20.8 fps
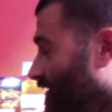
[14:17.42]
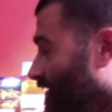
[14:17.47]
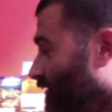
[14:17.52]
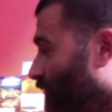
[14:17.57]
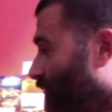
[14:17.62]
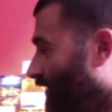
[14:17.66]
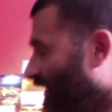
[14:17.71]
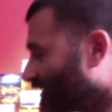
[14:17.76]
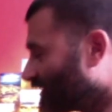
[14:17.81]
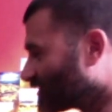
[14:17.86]

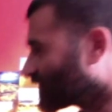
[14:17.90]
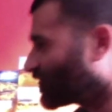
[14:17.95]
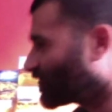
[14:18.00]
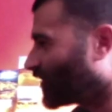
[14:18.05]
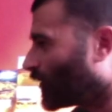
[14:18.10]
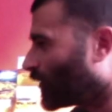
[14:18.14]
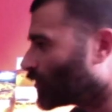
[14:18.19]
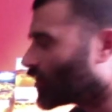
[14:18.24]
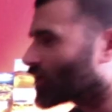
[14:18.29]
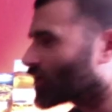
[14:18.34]
It just
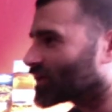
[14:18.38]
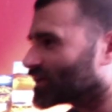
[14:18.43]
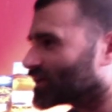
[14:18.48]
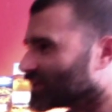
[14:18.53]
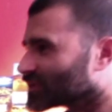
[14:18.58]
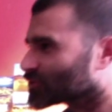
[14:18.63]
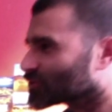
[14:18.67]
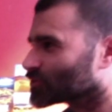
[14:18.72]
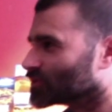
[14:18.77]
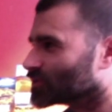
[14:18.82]
felt like an
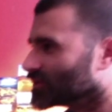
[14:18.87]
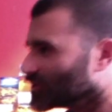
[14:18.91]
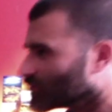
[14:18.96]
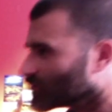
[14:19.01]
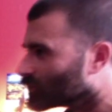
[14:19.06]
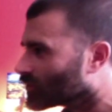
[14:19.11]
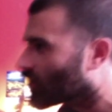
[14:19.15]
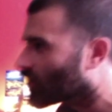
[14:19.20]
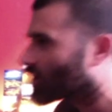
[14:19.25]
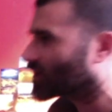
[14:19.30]
extra
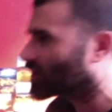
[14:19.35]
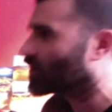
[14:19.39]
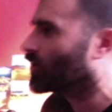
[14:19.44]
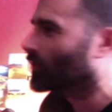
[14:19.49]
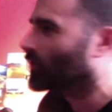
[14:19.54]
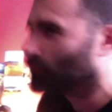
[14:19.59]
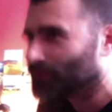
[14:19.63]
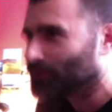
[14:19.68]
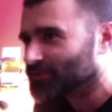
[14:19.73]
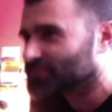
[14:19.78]
little like
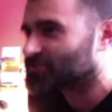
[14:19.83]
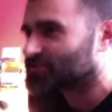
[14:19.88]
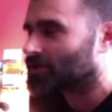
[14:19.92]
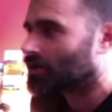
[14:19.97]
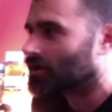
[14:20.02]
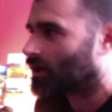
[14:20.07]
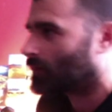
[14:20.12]
going. When the sun come